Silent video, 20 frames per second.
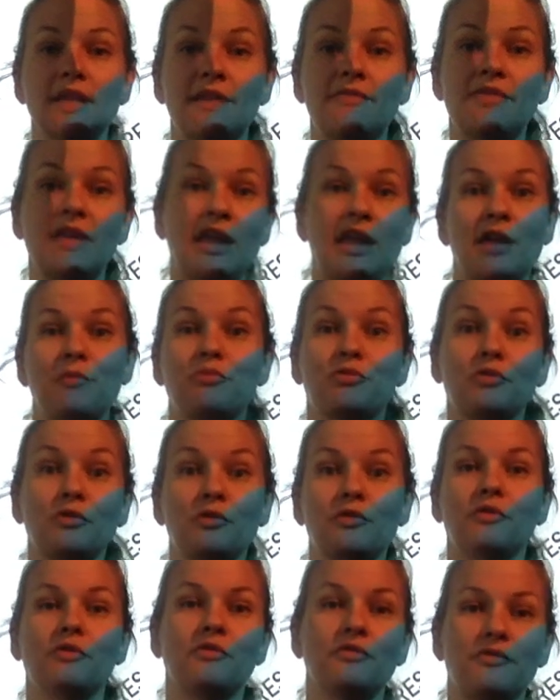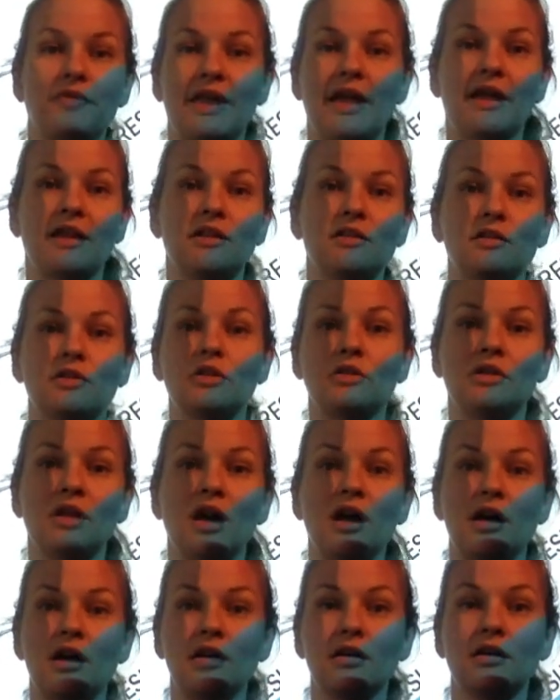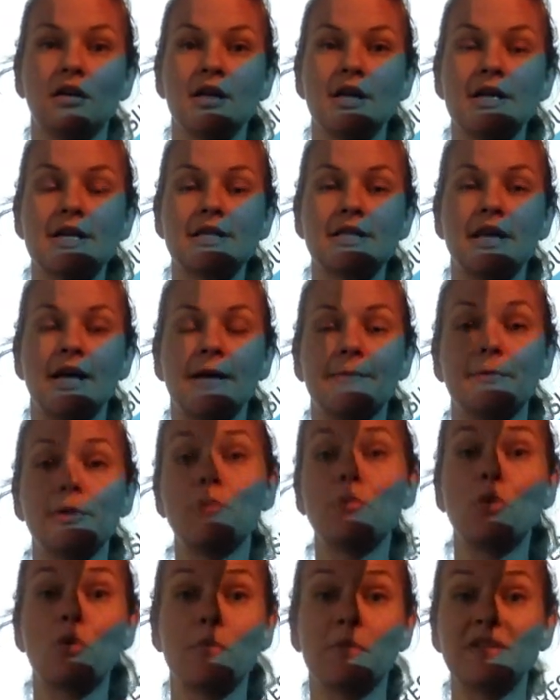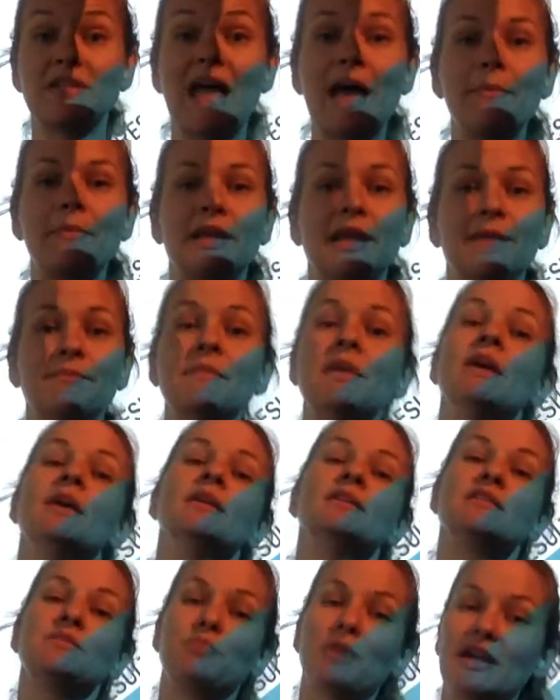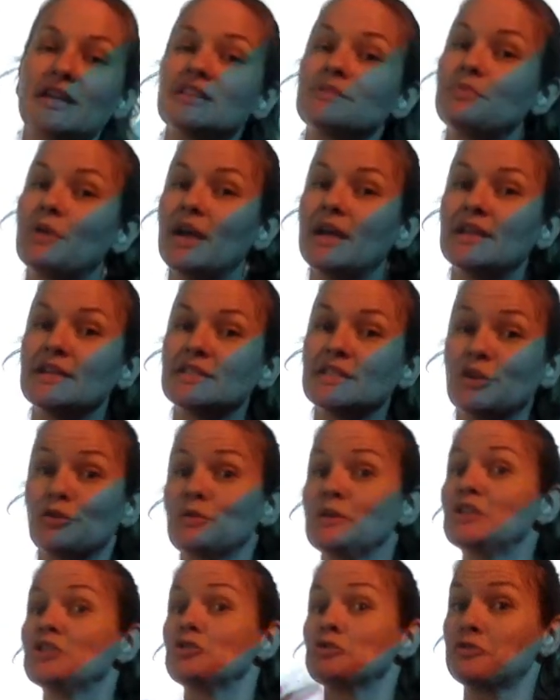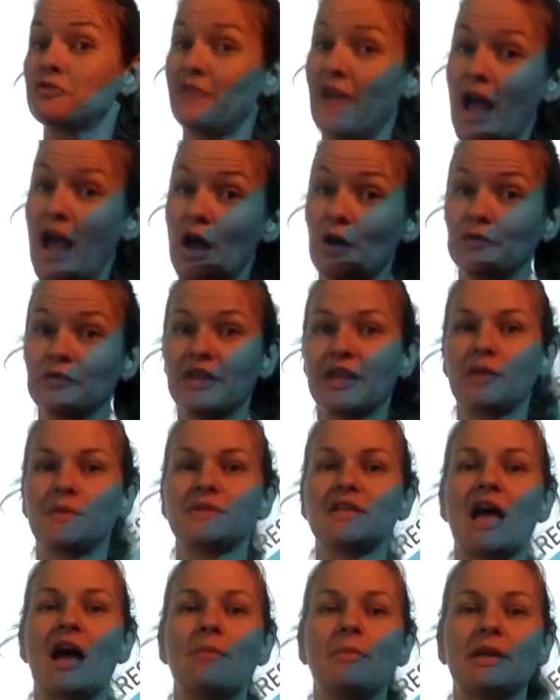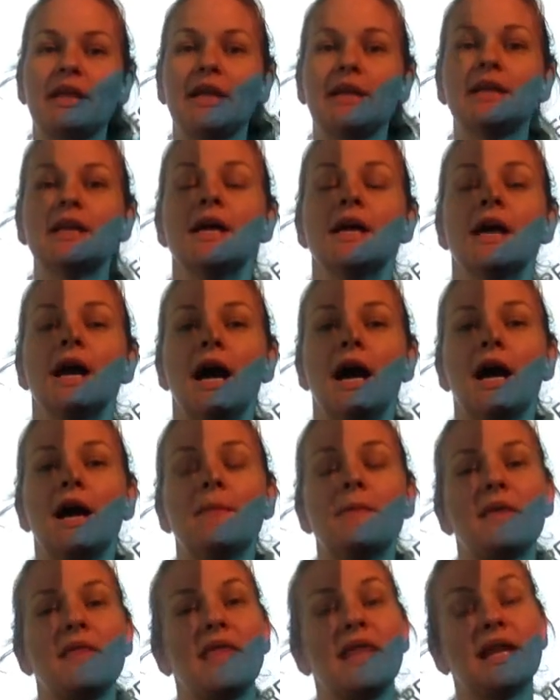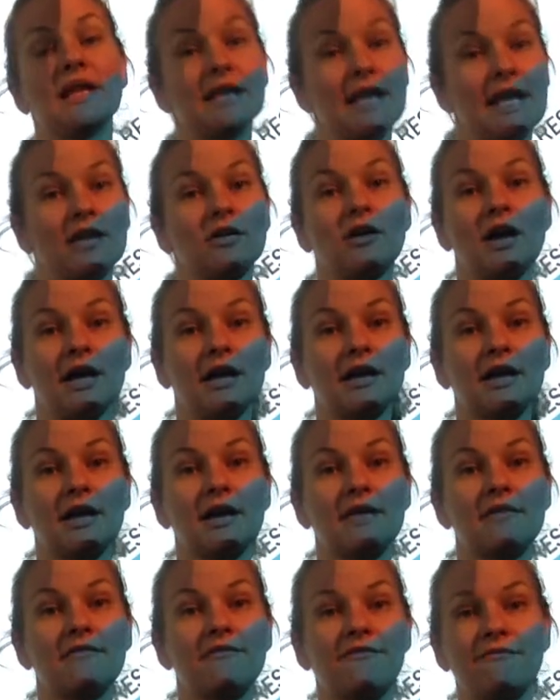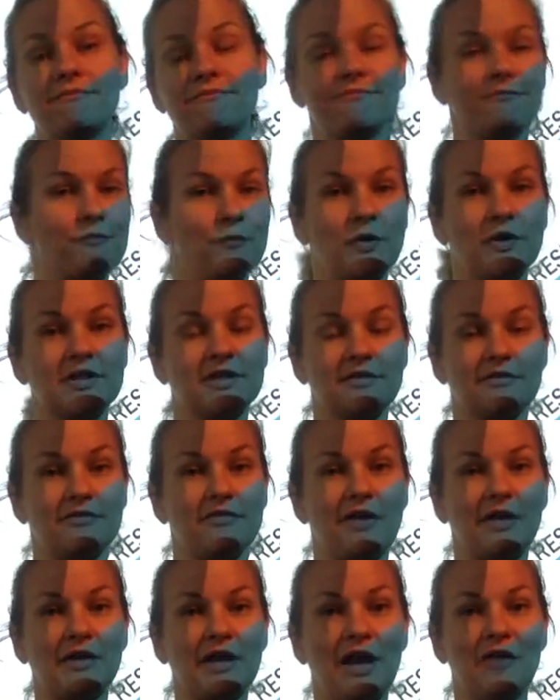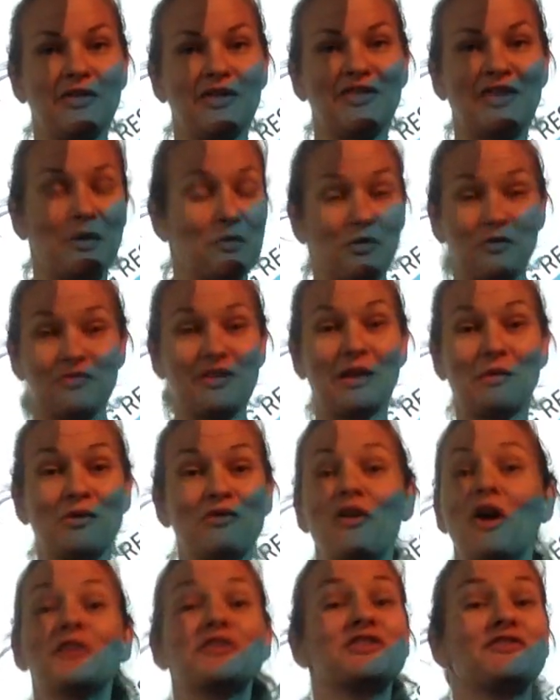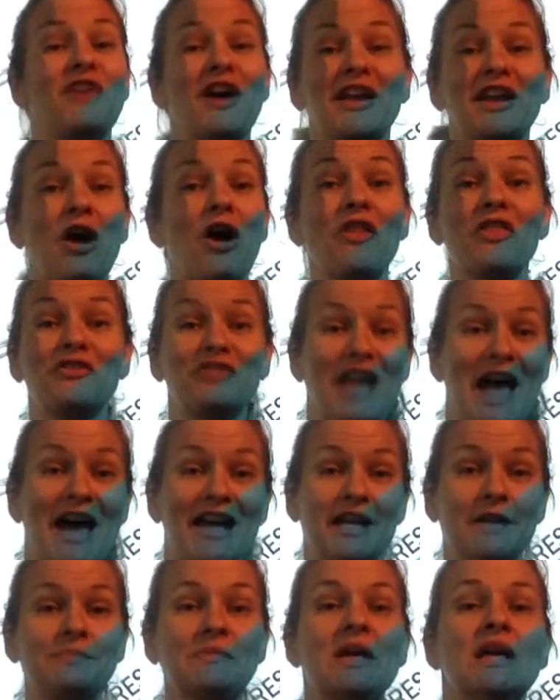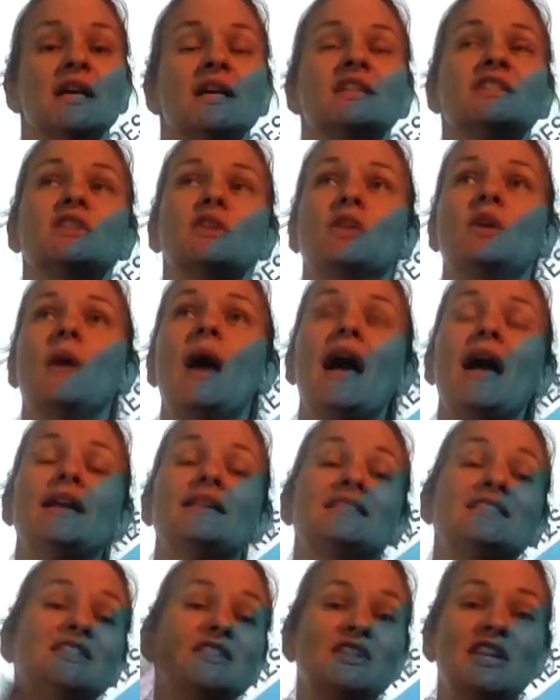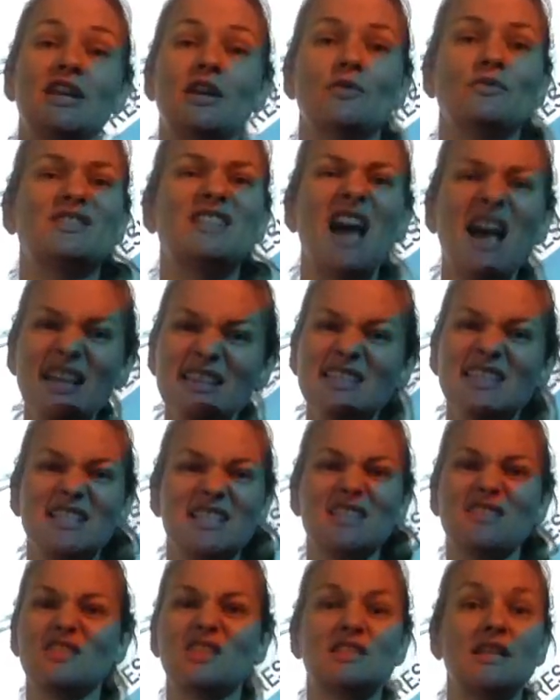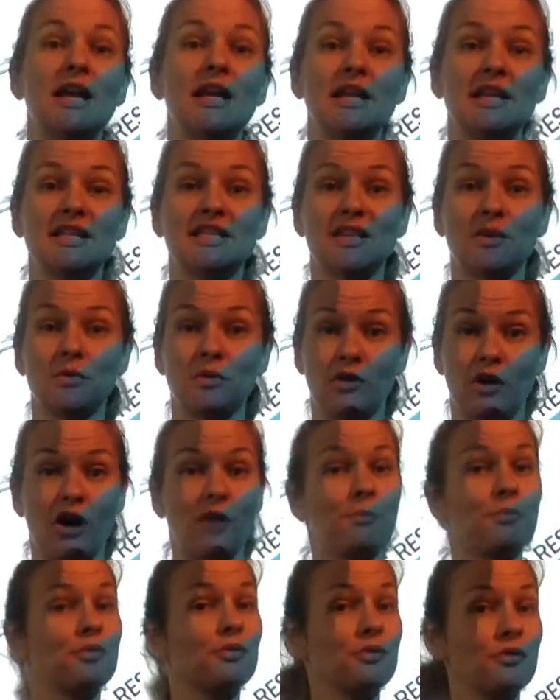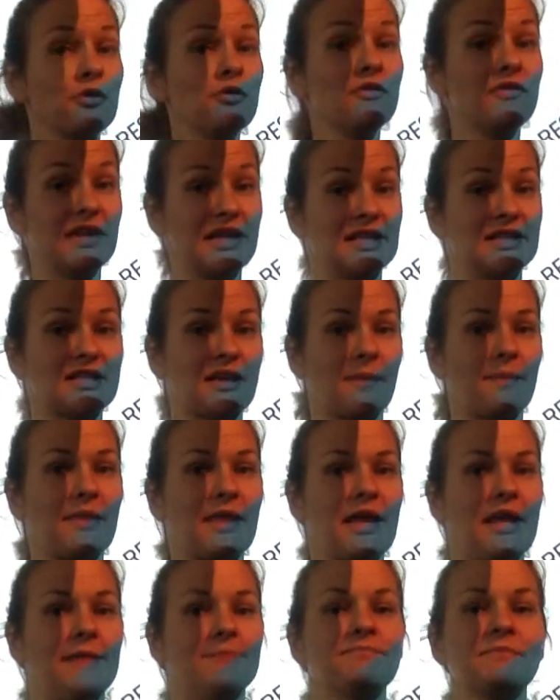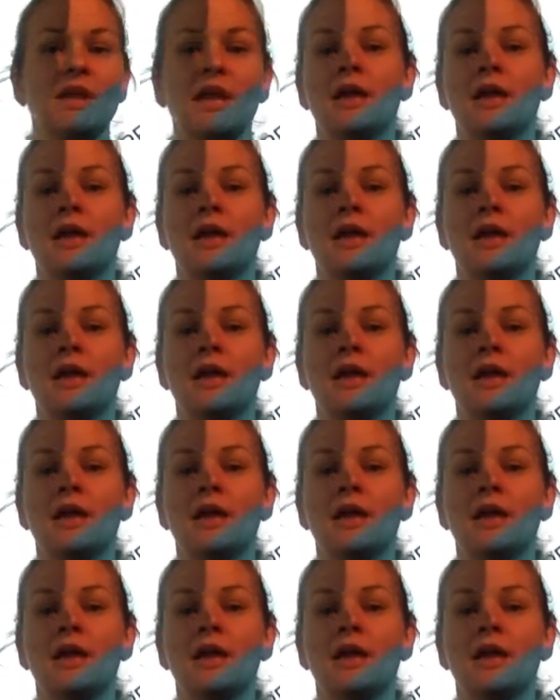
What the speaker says: if they could prove that global warming is happening. Surprise, surprise, the research found that it was happening, and then it later on was found out that they were falsifying all their data. So you had dozens of studies that were all proving something,